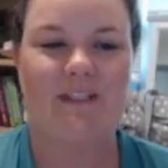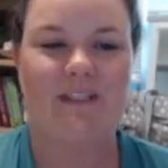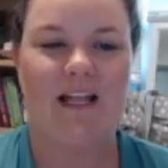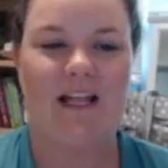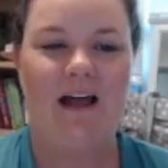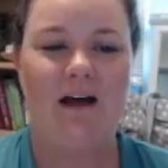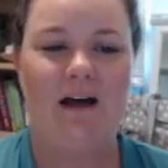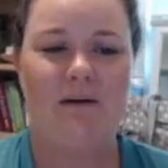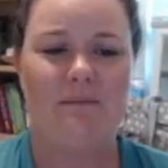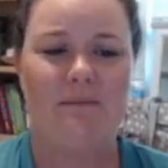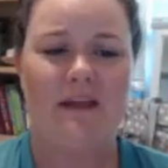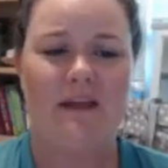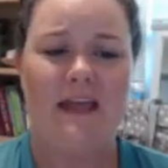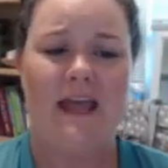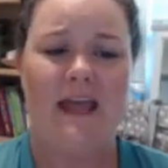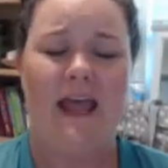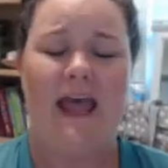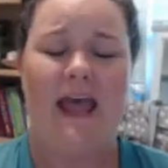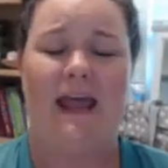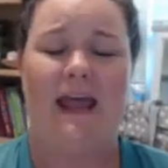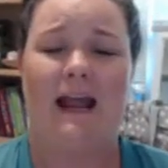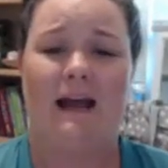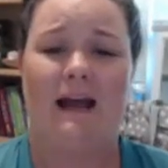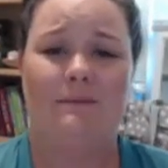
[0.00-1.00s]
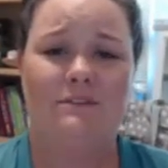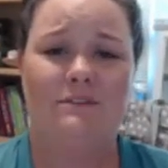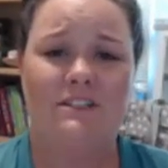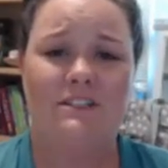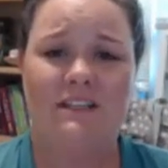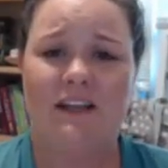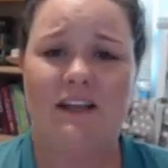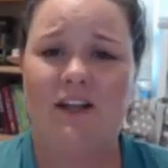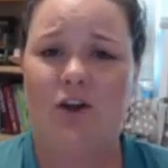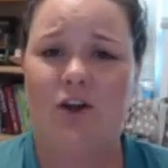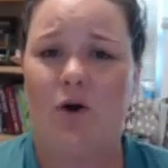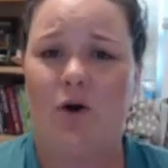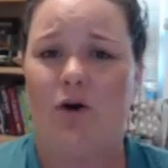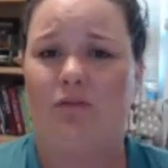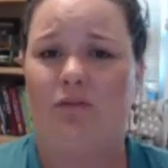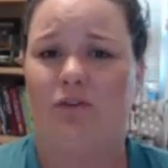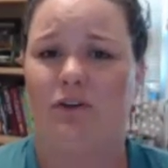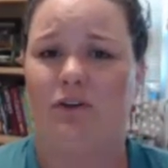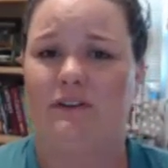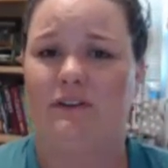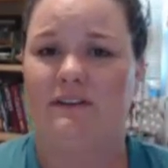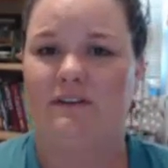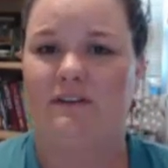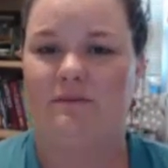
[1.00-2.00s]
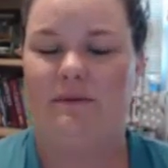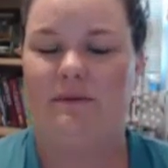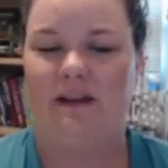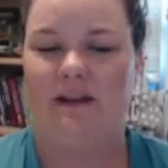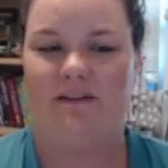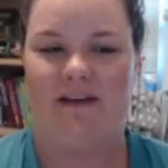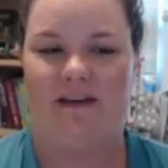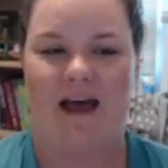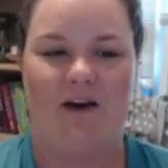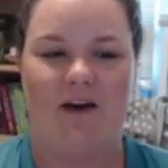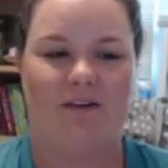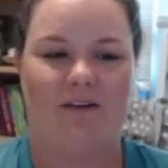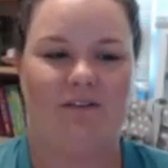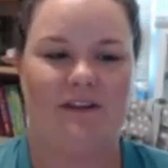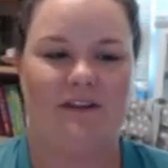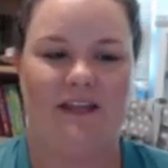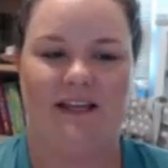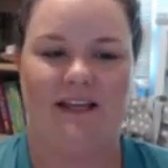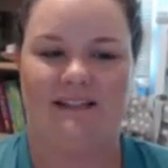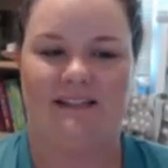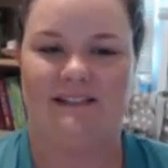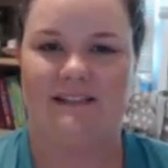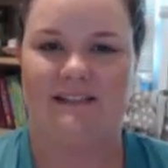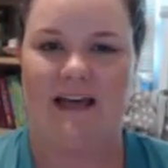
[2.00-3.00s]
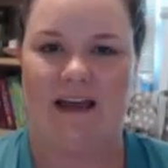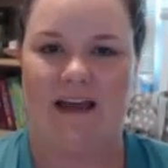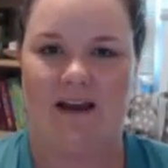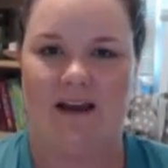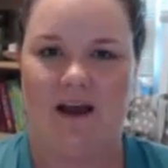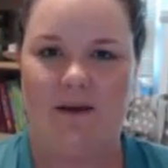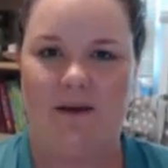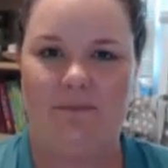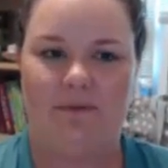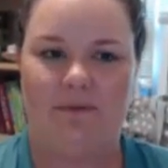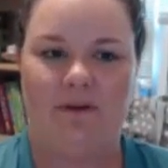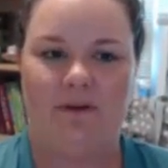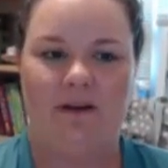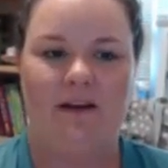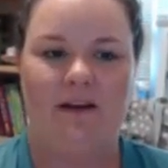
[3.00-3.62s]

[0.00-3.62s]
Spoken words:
And I'm just going to go over a little bit of how everything's set up.